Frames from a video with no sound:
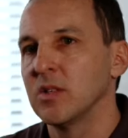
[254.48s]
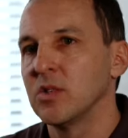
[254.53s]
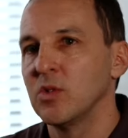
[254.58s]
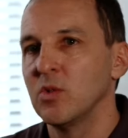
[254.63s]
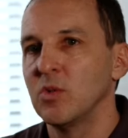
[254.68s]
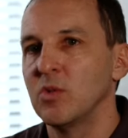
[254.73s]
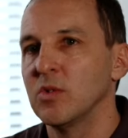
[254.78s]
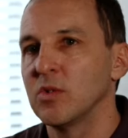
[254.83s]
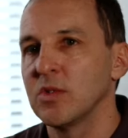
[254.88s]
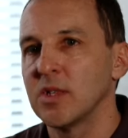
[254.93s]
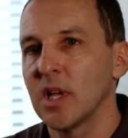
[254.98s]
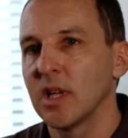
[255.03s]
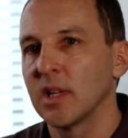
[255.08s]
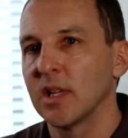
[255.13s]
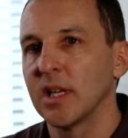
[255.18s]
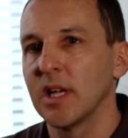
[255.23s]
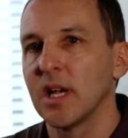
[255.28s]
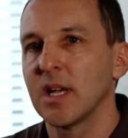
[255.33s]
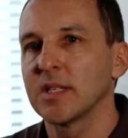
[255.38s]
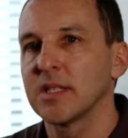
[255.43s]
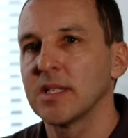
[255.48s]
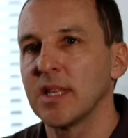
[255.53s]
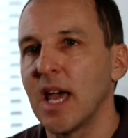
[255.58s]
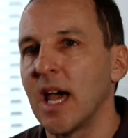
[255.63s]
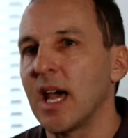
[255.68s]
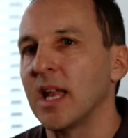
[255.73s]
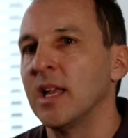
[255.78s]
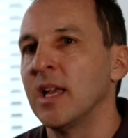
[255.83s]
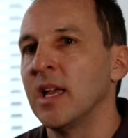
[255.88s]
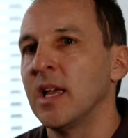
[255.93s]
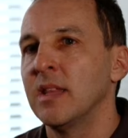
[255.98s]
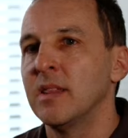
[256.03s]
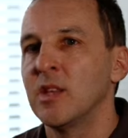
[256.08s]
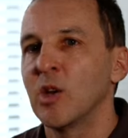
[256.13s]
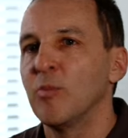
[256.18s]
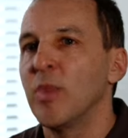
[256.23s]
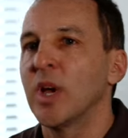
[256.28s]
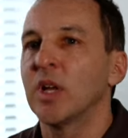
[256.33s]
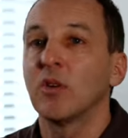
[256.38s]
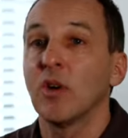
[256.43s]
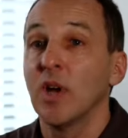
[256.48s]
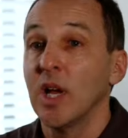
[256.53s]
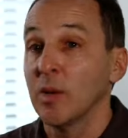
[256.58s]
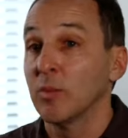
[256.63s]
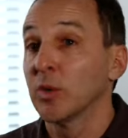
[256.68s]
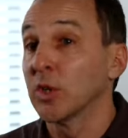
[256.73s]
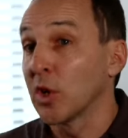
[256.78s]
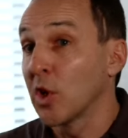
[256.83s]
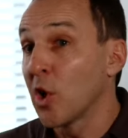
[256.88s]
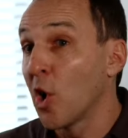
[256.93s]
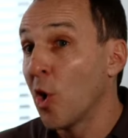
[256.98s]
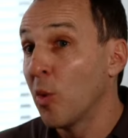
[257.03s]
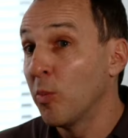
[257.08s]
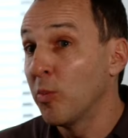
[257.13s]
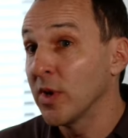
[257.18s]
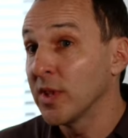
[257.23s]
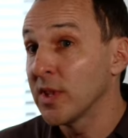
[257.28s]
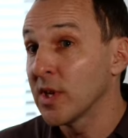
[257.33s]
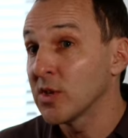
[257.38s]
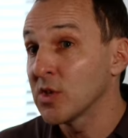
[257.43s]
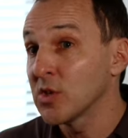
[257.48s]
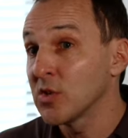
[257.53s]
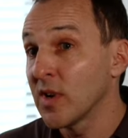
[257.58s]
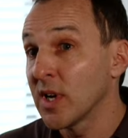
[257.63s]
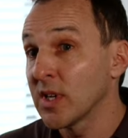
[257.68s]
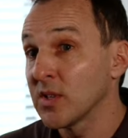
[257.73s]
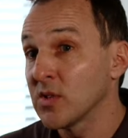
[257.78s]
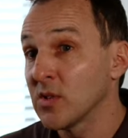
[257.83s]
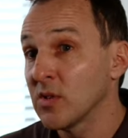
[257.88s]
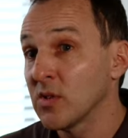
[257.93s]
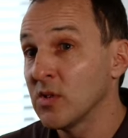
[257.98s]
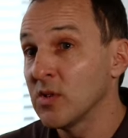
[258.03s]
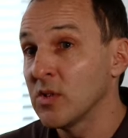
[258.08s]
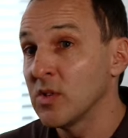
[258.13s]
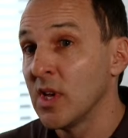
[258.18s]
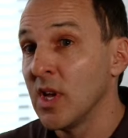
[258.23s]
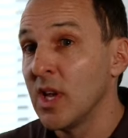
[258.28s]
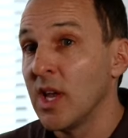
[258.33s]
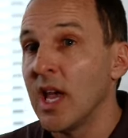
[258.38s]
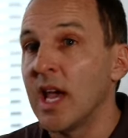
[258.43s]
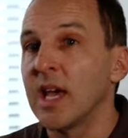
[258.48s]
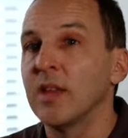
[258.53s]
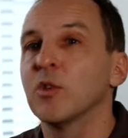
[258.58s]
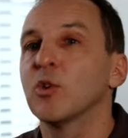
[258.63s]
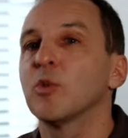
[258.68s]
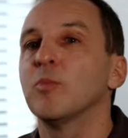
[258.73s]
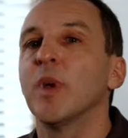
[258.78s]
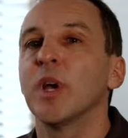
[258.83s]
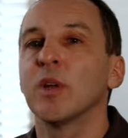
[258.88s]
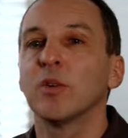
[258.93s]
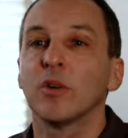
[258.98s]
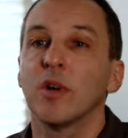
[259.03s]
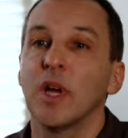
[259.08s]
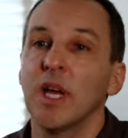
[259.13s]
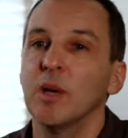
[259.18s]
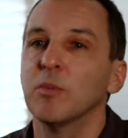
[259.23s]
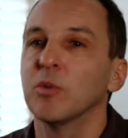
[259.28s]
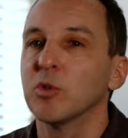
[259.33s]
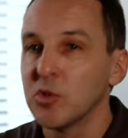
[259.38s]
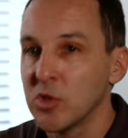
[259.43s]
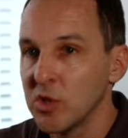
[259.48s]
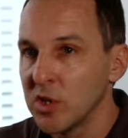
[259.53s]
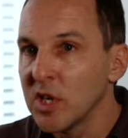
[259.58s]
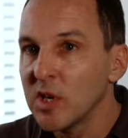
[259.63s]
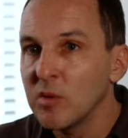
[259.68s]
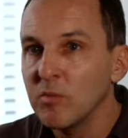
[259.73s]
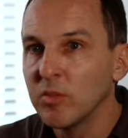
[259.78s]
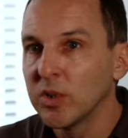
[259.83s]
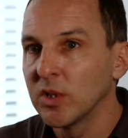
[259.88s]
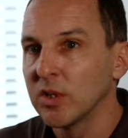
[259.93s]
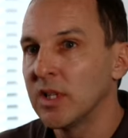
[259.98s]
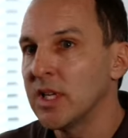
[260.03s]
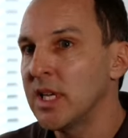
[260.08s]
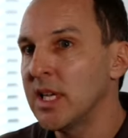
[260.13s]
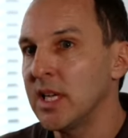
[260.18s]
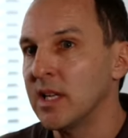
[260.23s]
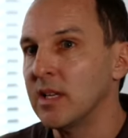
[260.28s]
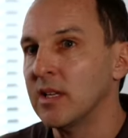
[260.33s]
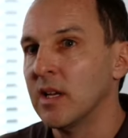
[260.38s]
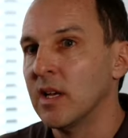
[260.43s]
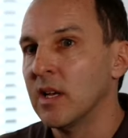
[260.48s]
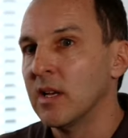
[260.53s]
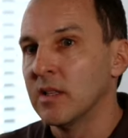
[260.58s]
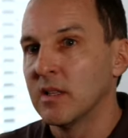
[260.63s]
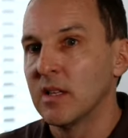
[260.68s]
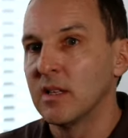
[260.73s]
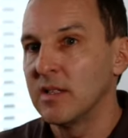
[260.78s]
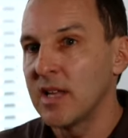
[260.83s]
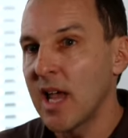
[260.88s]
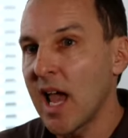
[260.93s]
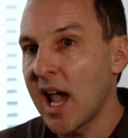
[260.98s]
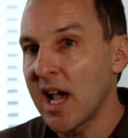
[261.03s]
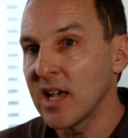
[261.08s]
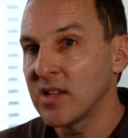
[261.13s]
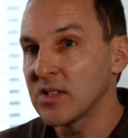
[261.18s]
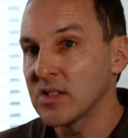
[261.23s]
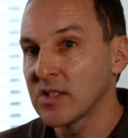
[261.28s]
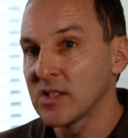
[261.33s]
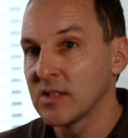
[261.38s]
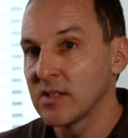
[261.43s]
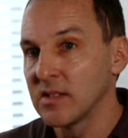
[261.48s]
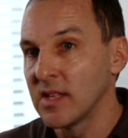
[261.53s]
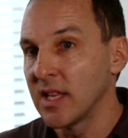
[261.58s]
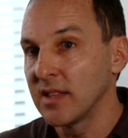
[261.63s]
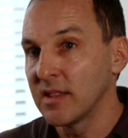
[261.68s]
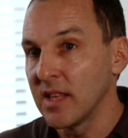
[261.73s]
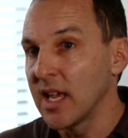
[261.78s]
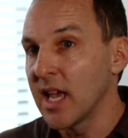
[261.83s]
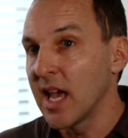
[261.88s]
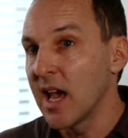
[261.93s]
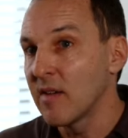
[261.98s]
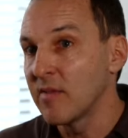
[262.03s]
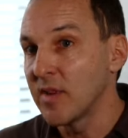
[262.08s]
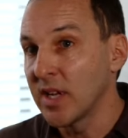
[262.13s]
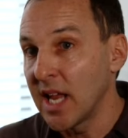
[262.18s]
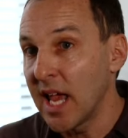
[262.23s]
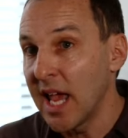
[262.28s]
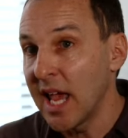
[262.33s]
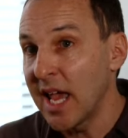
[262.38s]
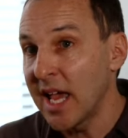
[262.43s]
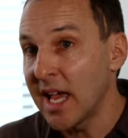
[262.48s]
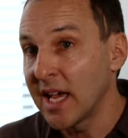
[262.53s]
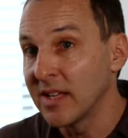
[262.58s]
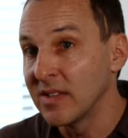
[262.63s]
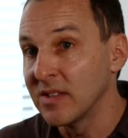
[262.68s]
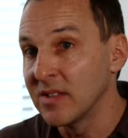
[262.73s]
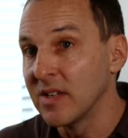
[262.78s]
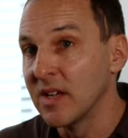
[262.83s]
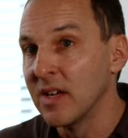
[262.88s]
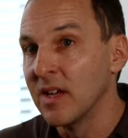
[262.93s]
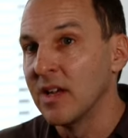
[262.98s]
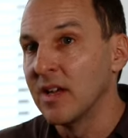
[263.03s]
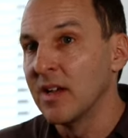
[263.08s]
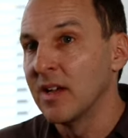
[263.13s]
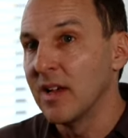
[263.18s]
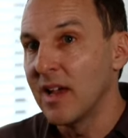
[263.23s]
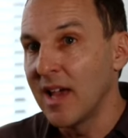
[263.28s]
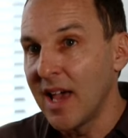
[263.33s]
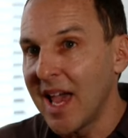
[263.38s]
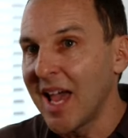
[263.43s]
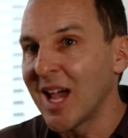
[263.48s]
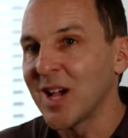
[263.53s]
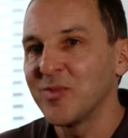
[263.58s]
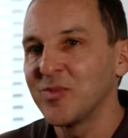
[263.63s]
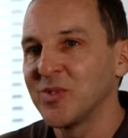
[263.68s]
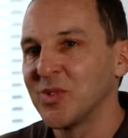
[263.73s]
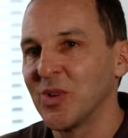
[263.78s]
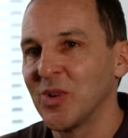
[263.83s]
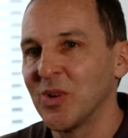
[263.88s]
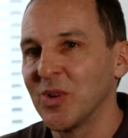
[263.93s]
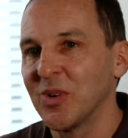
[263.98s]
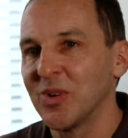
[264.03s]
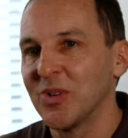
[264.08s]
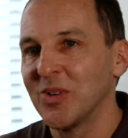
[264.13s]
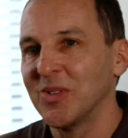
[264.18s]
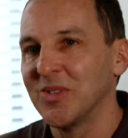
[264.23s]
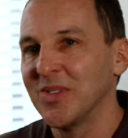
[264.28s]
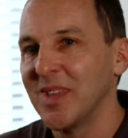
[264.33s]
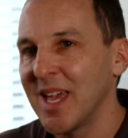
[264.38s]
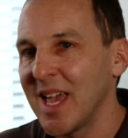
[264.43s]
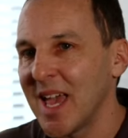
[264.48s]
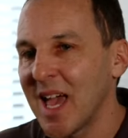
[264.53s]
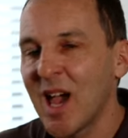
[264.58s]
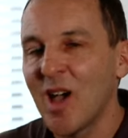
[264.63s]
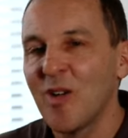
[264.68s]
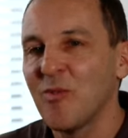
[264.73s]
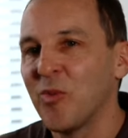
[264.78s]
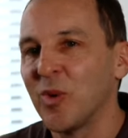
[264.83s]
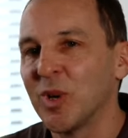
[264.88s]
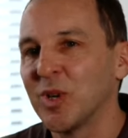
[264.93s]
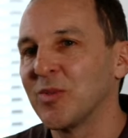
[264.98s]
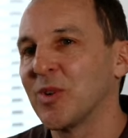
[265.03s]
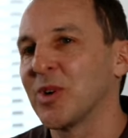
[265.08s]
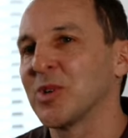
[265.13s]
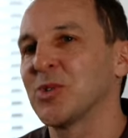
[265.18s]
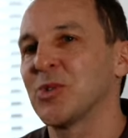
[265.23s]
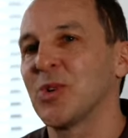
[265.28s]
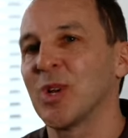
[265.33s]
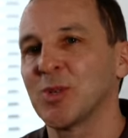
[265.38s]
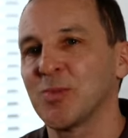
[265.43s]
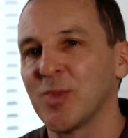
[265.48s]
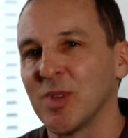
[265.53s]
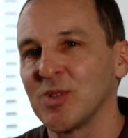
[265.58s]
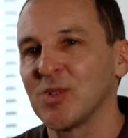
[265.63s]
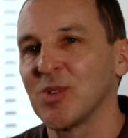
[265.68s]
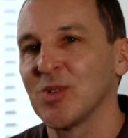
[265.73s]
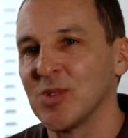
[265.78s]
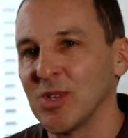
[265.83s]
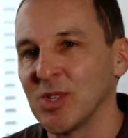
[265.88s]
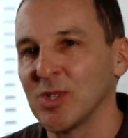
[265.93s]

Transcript: students telling us that they're better able to cope with our stressors and they're better able to complete the tasks that they have at hand after they have one of our stress busters